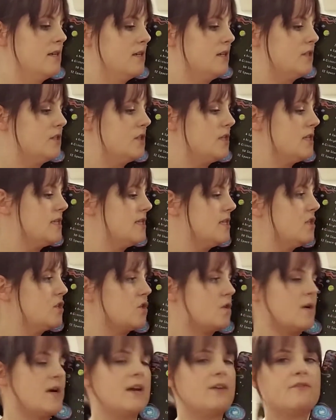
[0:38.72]
So this is
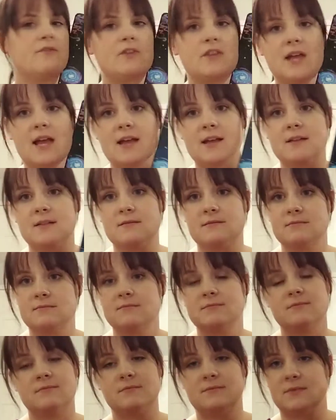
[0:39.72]
great for that
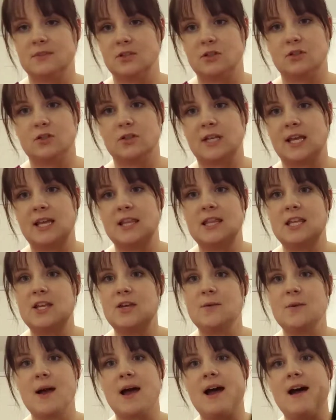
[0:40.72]
little kid that
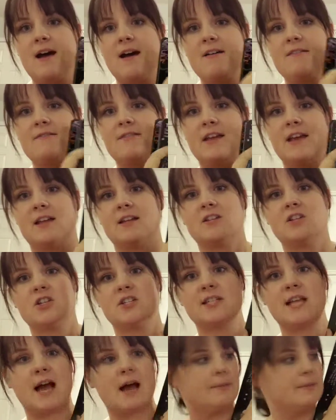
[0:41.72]
you have that
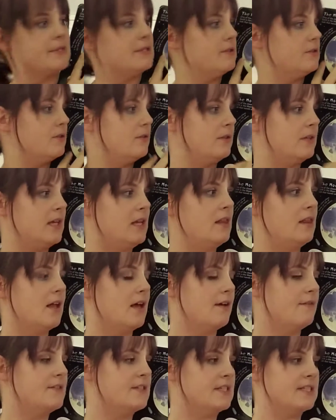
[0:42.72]
just absolutely
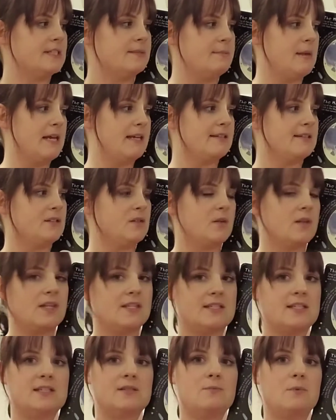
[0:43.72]
loves space. So
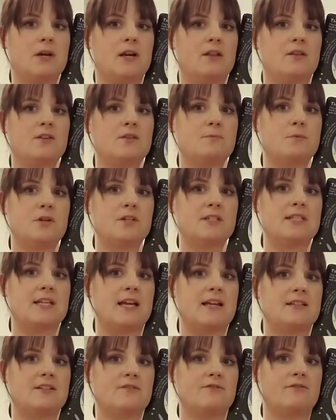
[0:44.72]
this is one of those books that
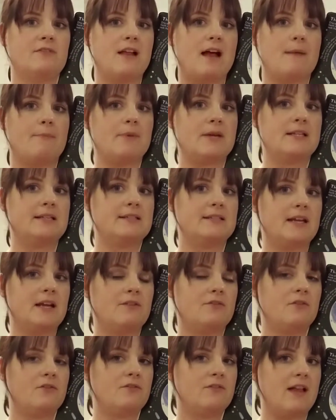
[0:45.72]
has a flap
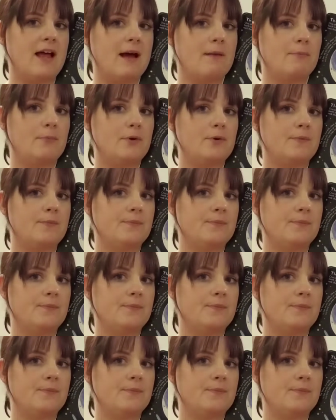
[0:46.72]
inside of a flap.